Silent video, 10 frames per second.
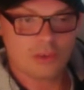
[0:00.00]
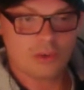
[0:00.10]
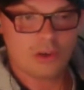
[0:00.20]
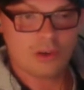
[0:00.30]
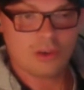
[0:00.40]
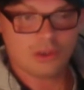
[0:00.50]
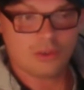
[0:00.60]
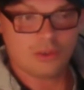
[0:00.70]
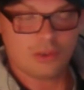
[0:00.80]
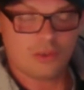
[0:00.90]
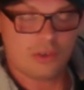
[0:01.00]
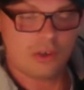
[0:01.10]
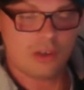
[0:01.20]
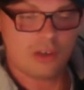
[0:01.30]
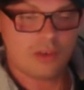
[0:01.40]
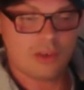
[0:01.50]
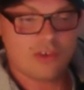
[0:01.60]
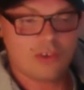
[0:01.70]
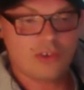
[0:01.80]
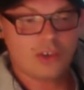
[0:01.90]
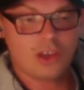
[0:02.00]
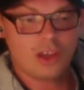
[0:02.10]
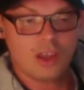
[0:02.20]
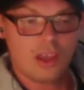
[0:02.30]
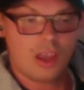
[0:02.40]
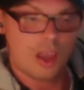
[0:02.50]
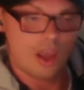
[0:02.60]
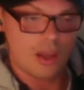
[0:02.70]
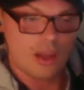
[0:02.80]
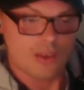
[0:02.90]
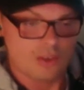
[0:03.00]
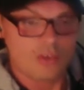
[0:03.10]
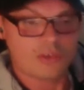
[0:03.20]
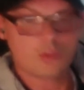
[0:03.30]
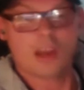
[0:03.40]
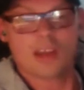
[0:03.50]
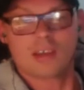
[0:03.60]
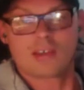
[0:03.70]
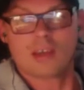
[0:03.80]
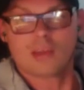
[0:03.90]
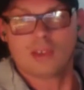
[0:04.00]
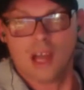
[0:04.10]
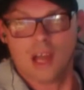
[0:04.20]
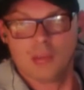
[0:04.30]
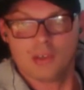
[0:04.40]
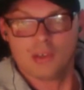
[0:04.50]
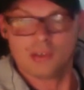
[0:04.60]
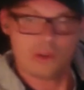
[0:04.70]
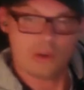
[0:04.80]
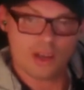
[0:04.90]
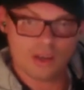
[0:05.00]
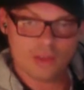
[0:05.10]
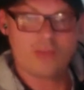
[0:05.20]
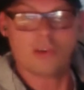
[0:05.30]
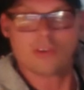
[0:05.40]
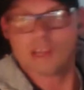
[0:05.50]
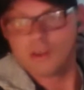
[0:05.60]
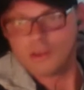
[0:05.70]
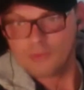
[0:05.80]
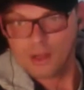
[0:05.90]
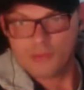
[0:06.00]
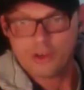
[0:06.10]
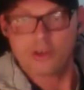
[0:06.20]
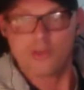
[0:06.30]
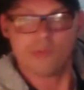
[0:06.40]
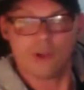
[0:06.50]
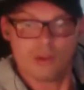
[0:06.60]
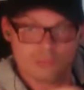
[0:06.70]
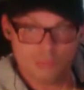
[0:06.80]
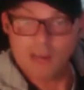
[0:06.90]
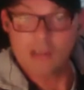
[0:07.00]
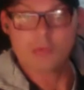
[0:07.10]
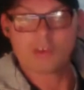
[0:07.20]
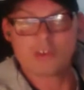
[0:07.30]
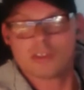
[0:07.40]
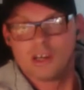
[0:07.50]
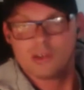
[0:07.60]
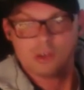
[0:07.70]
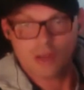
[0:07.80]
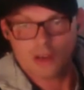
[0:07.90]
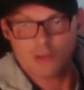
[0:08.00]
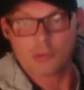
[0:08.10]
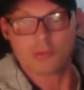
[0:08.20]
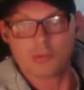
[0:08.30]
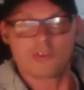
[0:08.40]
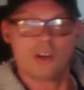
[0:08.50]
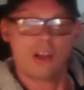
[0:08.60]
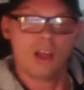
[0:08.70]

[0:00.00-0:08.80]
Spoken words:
1, you know, for Agile Ventures. And I started to spiking something up, and, you know, I got Marcelo involved, John involved, Mariam was there, you know, a lot of people was there.